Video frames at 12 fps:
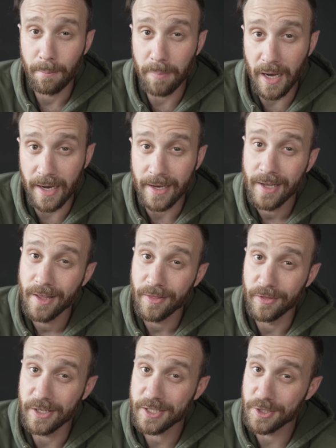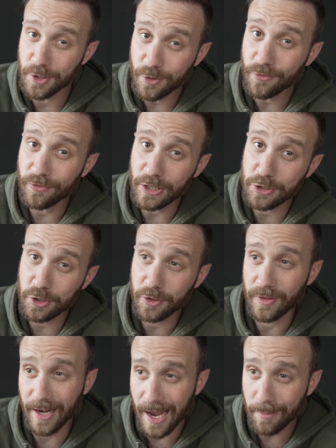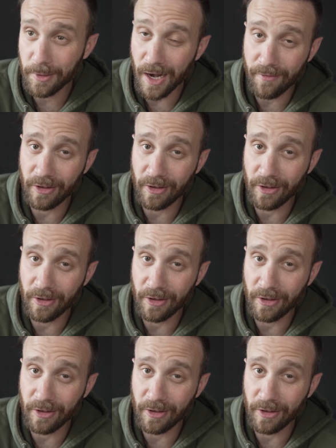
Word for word: But This new feature that I'm kind